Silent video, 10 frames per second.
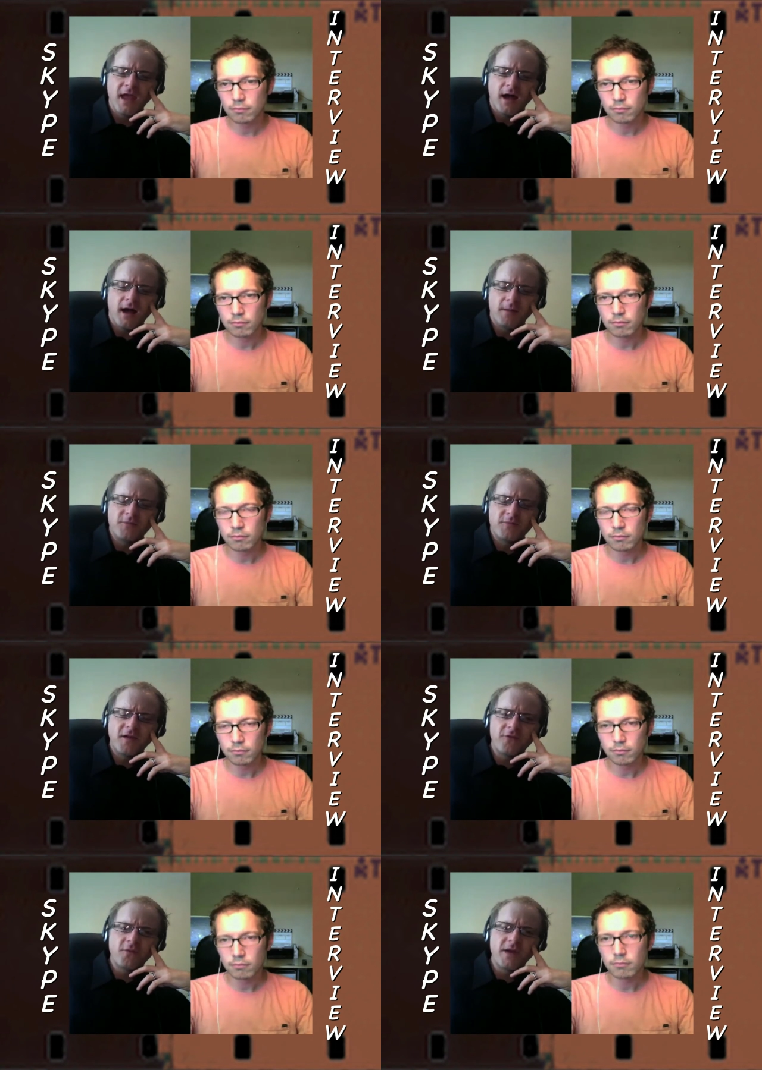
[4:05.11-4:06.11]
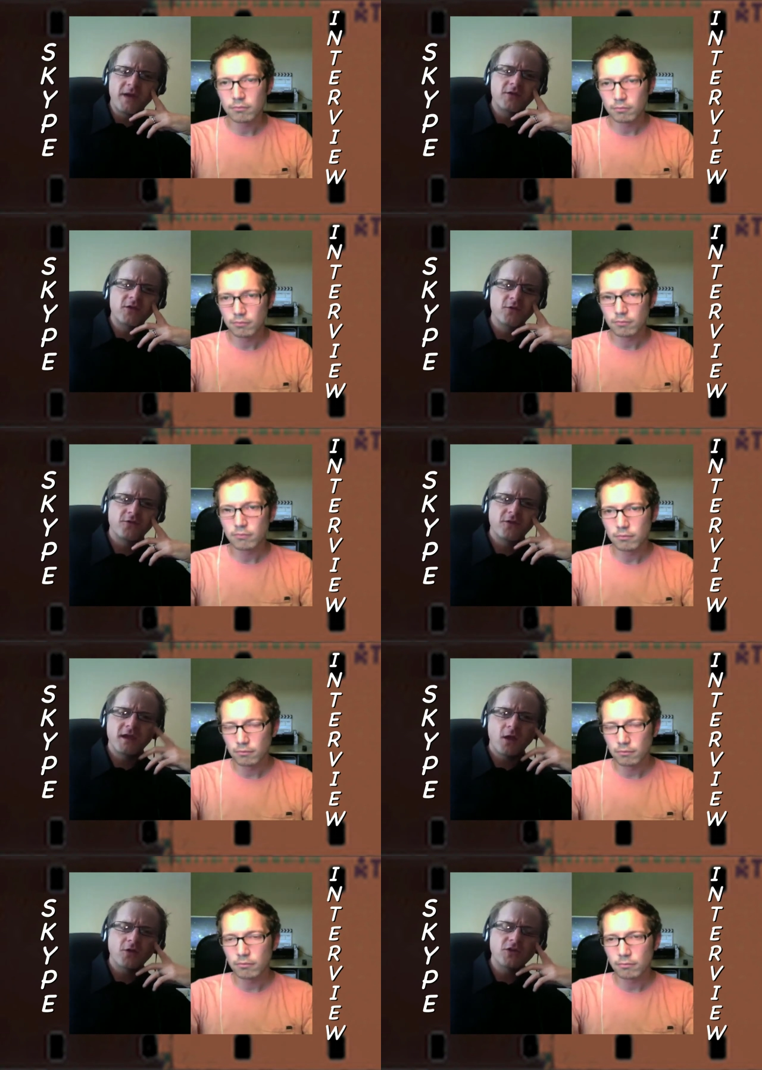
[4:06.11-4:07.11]
Speaker 1: Uh, tell us about
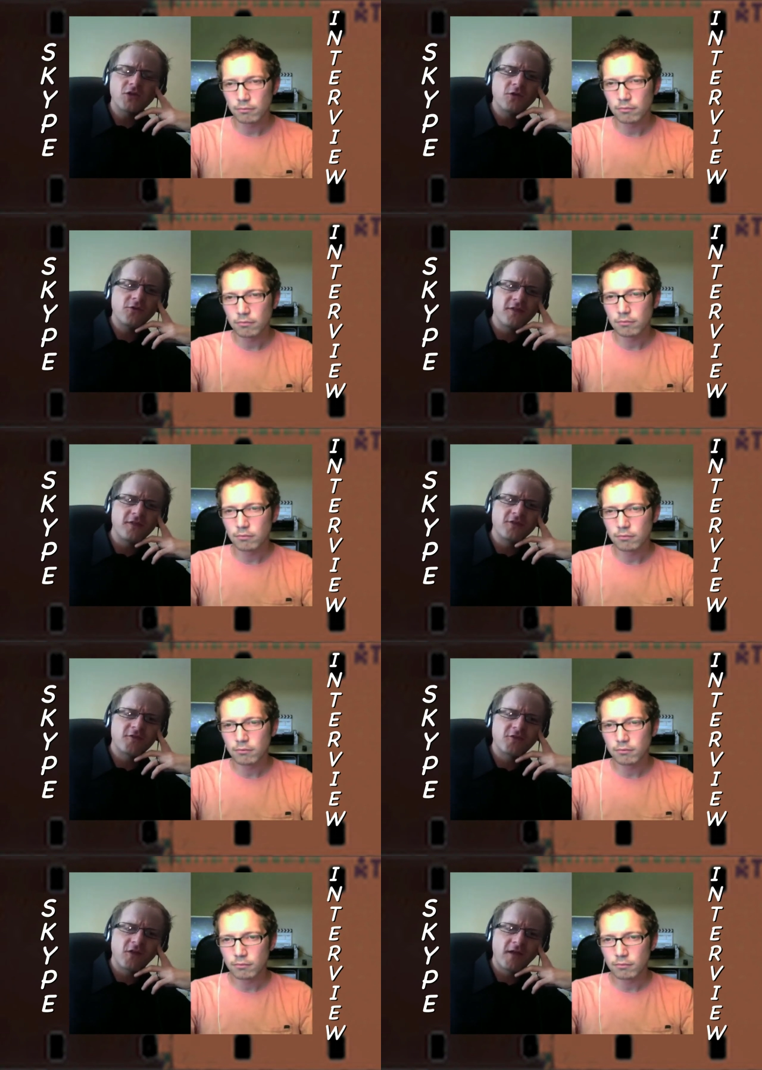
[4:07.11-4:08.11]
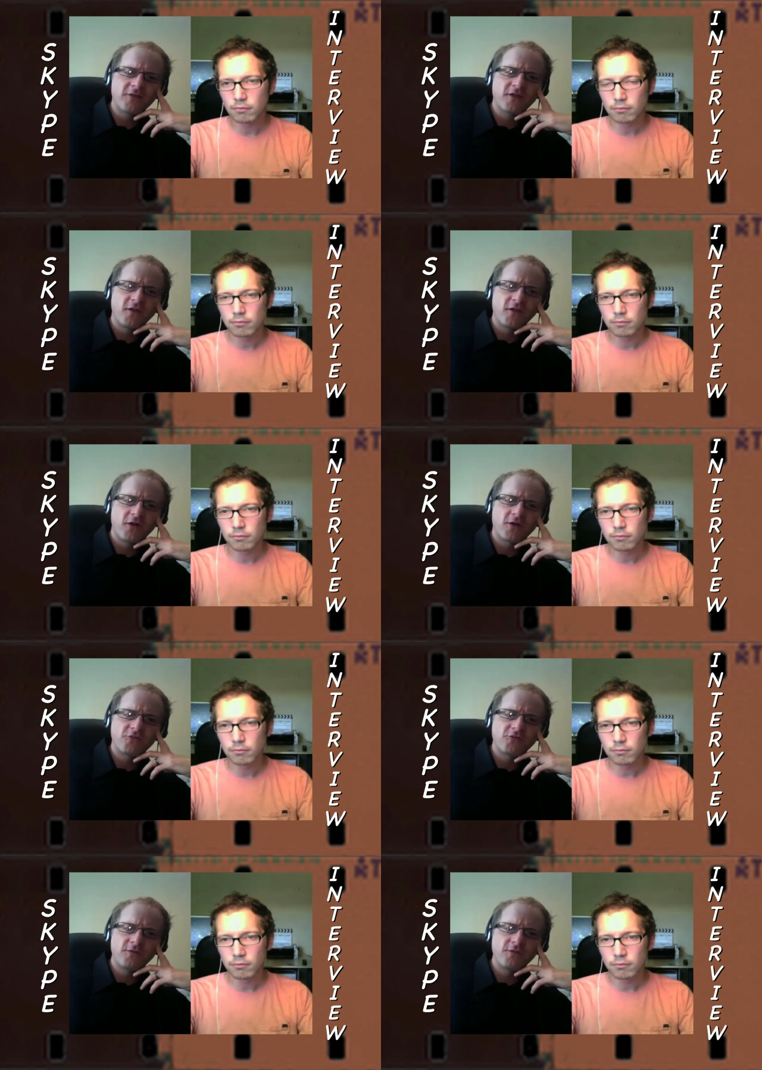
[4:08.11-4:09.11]
using. Are you using the digital SLR to
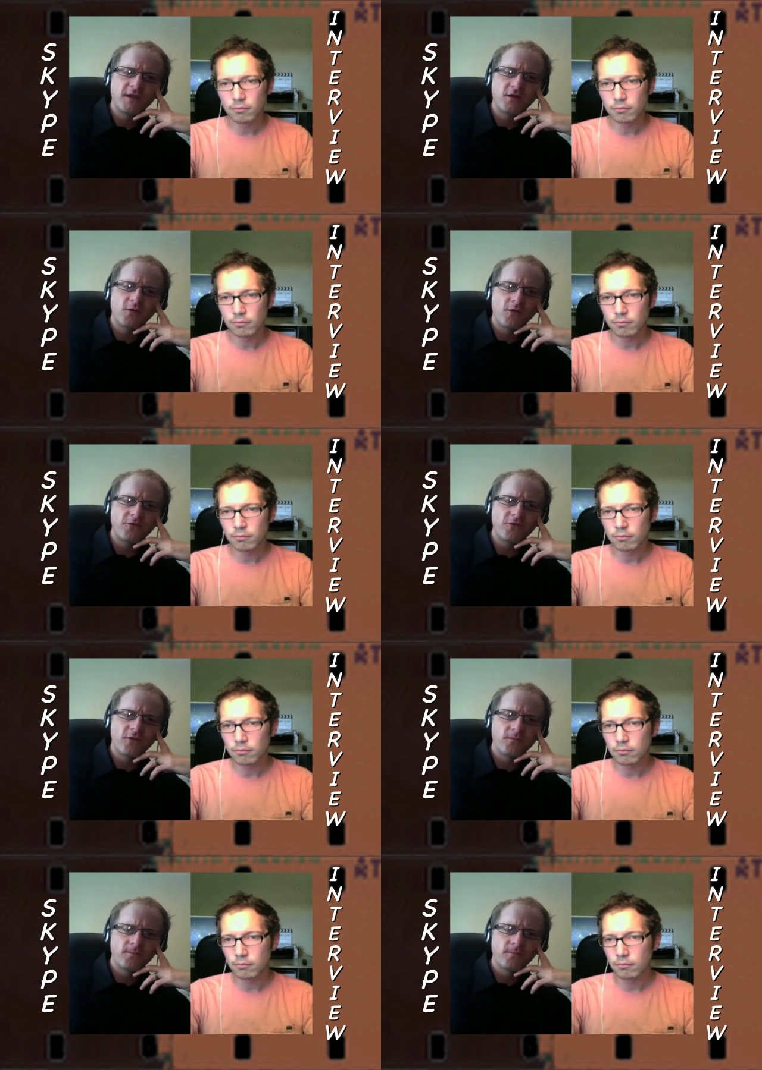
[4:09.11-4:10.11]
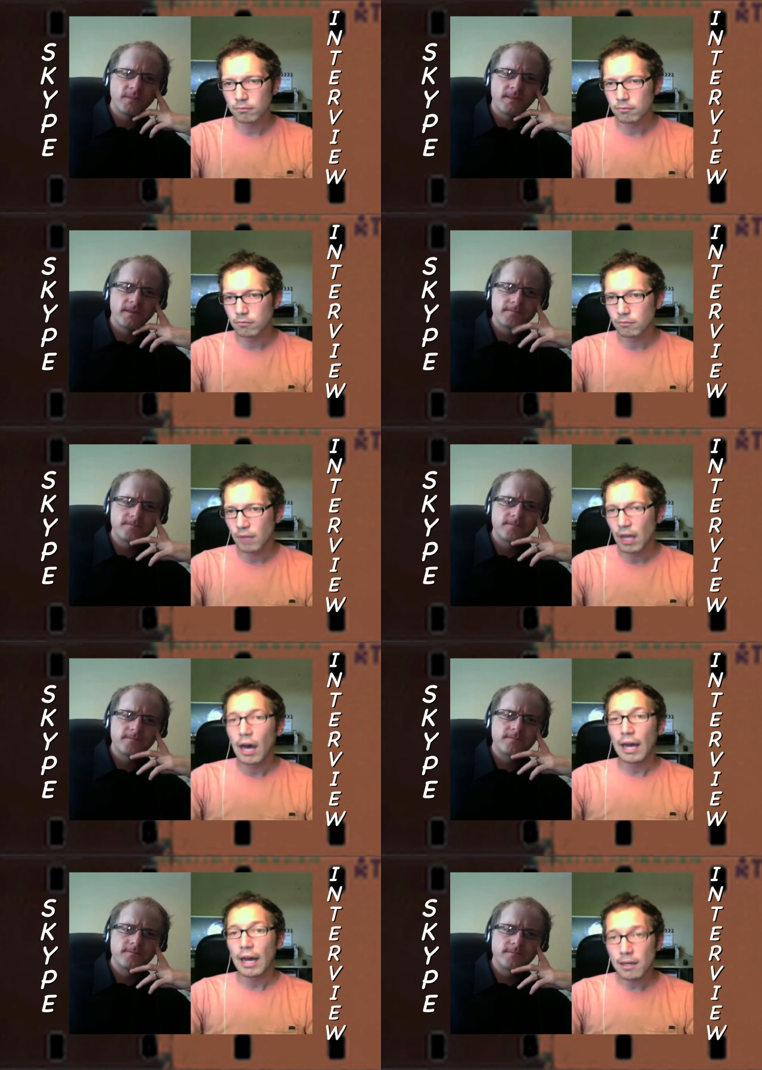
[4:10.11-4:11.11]
shoot video also?
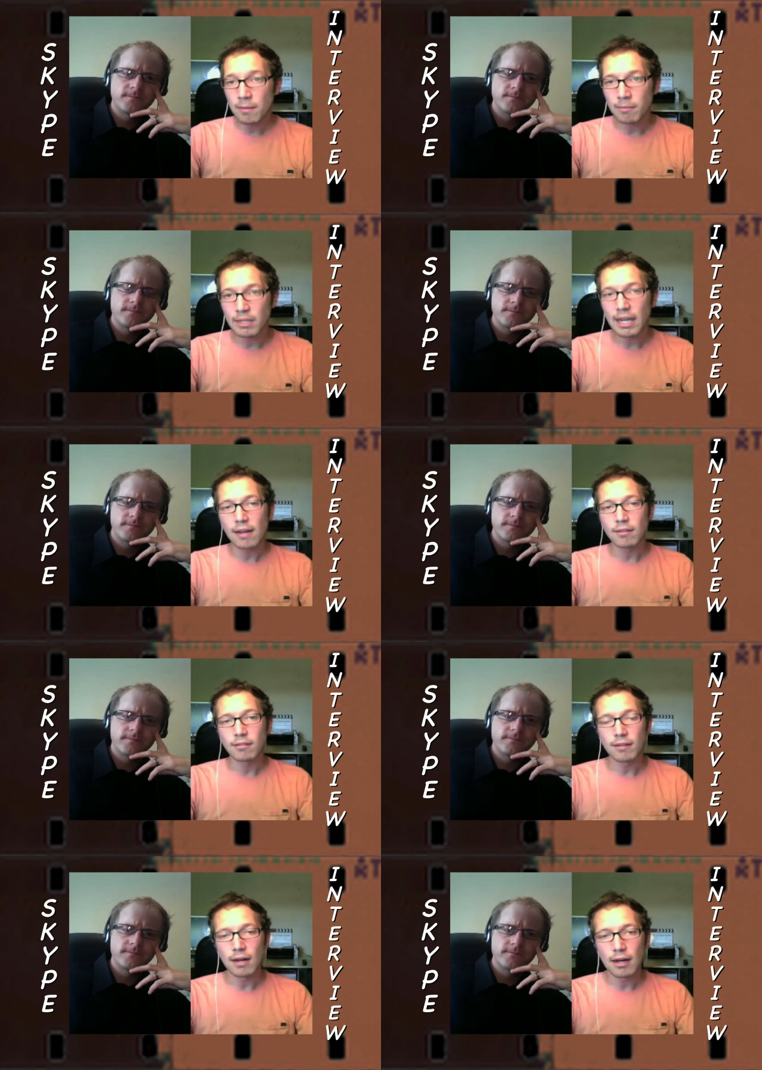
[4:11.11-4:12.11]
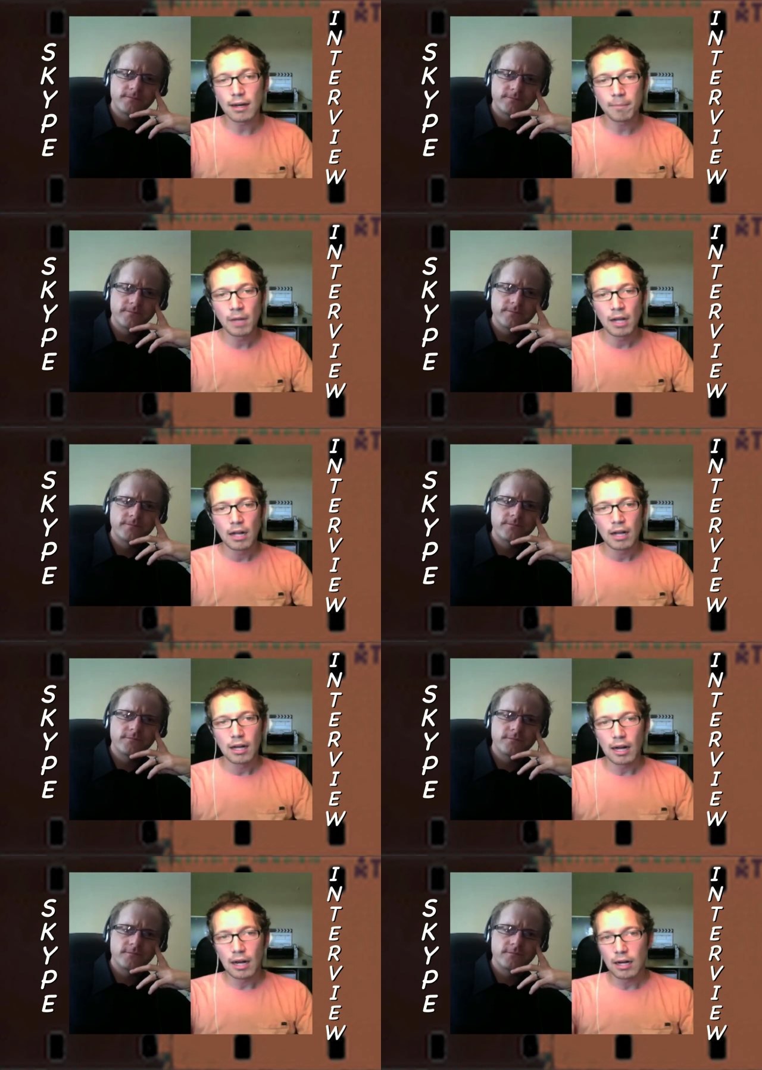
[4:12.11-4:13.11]
Speaker 2: I am. Yes. Um,
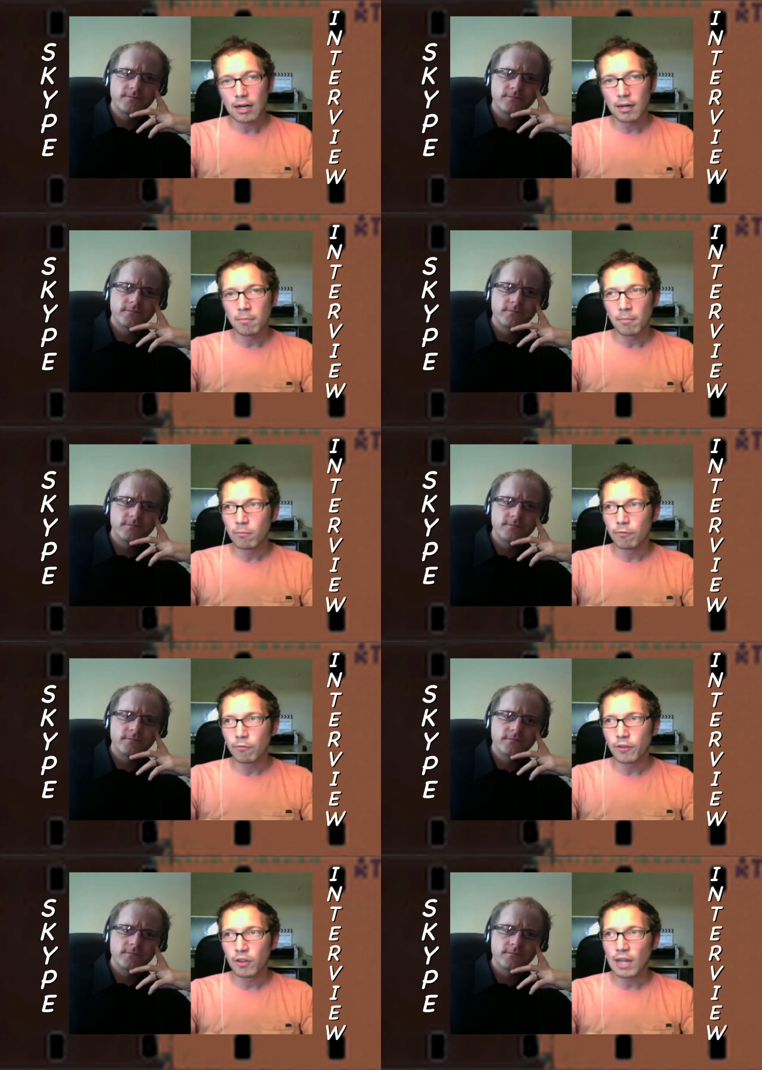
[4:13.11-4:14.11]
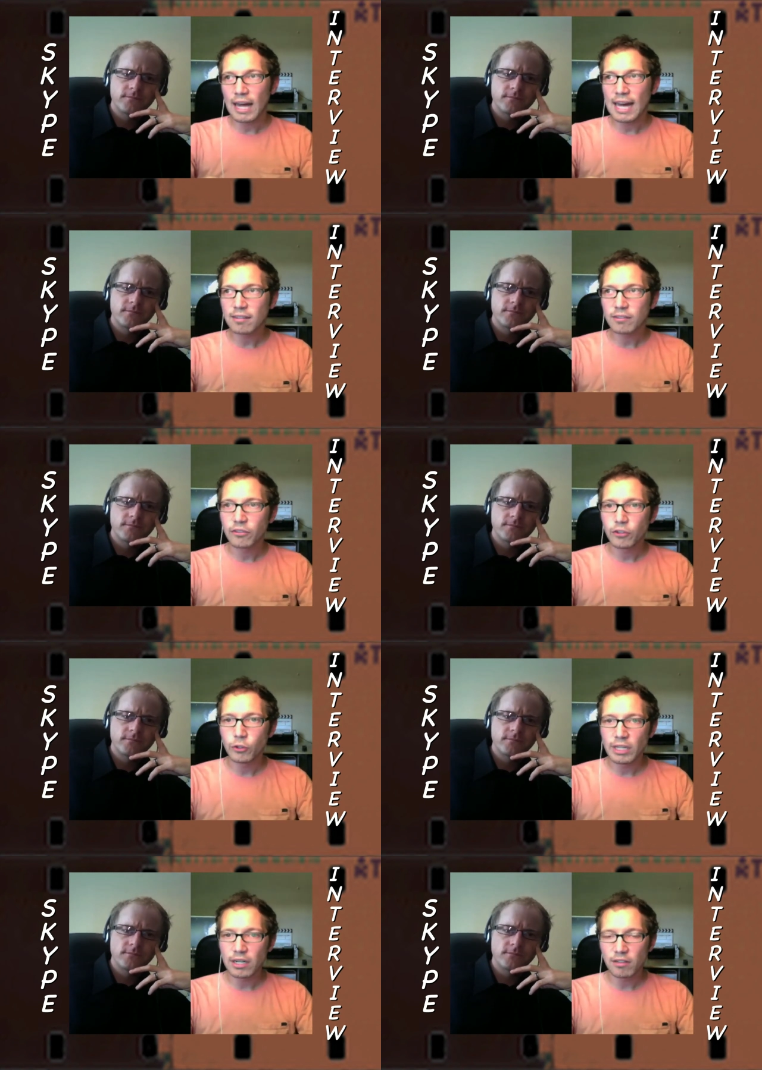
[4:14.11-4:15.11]
um, for the last two
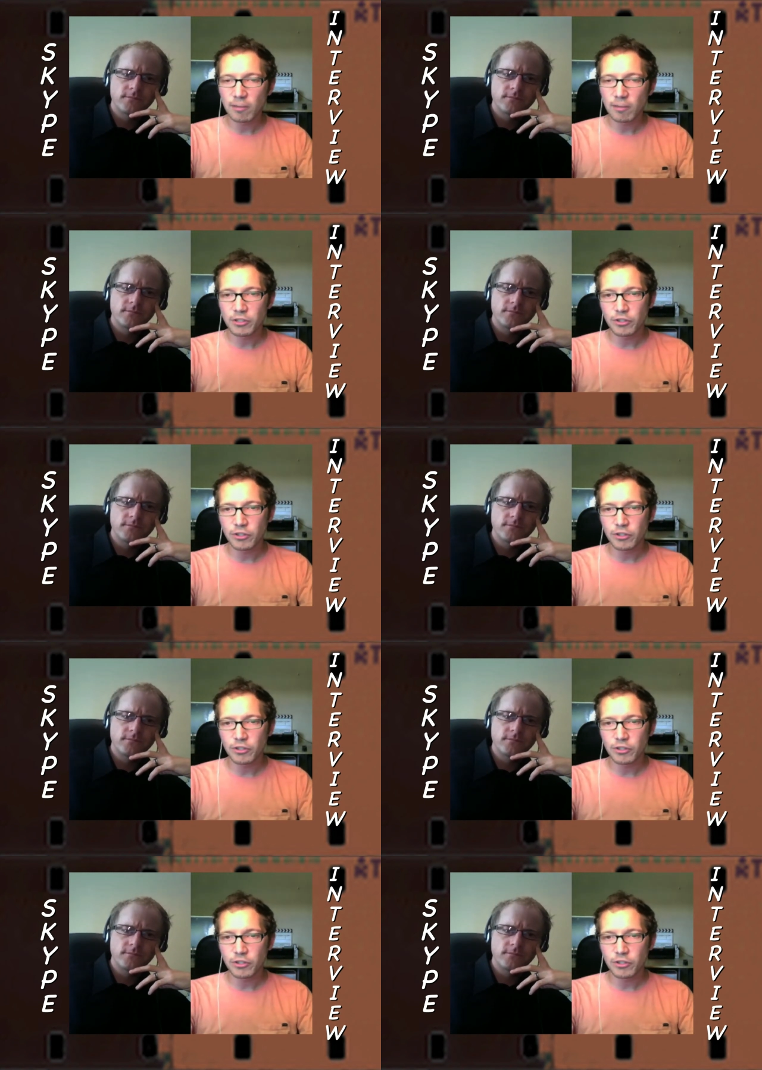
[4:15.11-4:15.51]
years, I've been